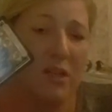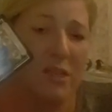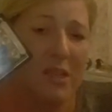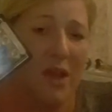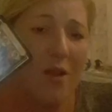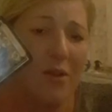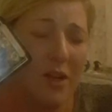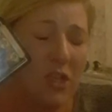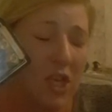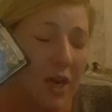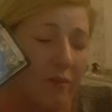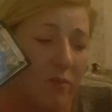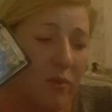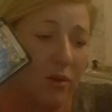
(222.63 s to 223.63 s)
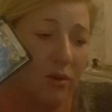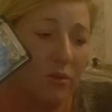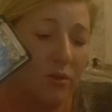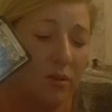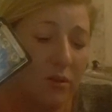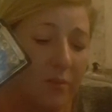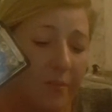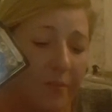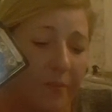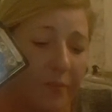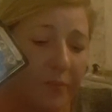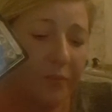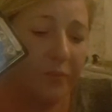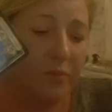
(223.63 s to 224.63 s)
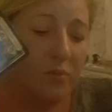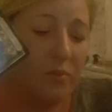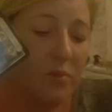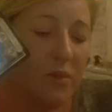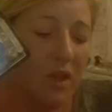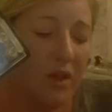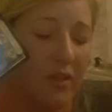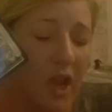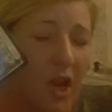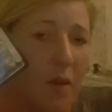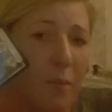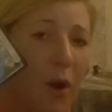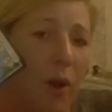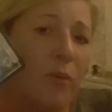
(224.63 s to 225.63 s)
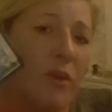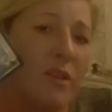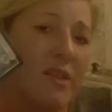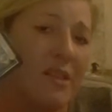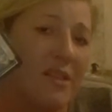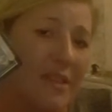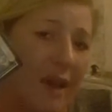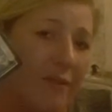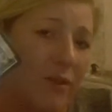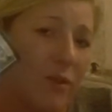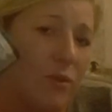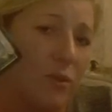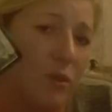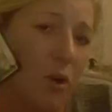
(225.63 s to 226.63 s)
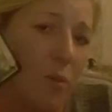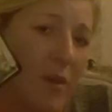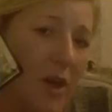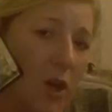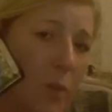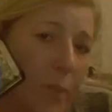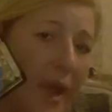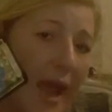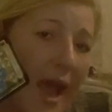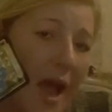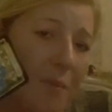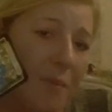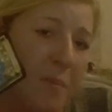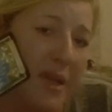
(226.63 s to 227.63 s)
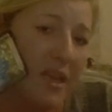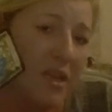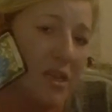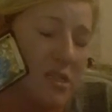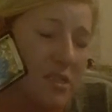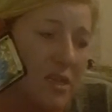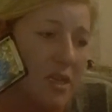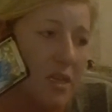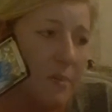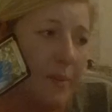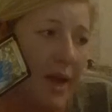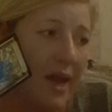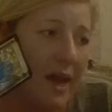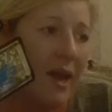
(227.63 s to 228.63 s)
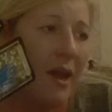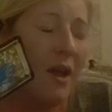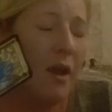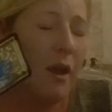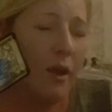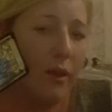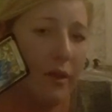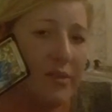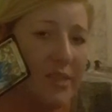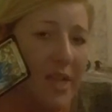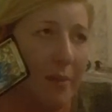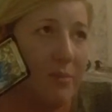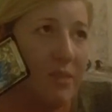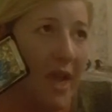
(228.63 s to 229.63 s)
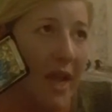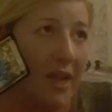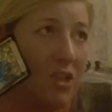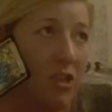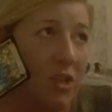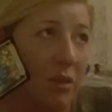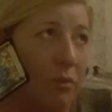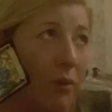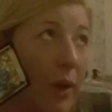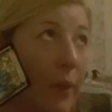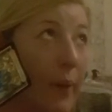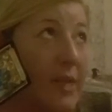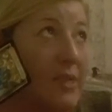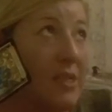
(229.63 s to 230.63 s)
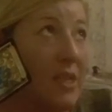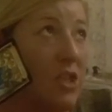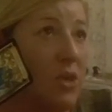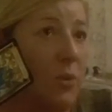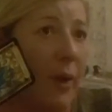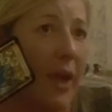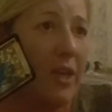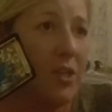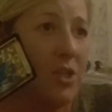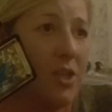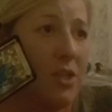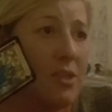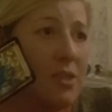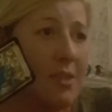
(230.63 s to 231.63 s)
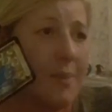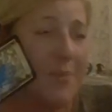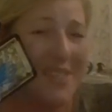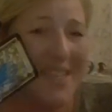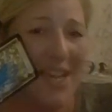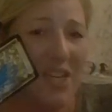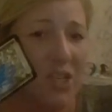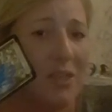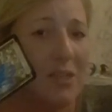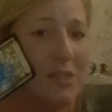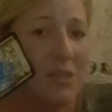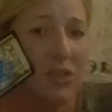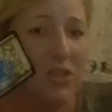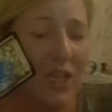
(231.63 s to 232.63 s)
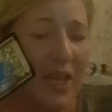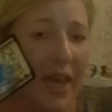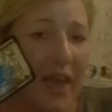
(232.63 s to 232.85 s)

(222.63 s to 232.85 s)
his own in general. And the only problem with the devil coming up here, I'm a bit concerned about temptation, three-way situations, obsessions and shit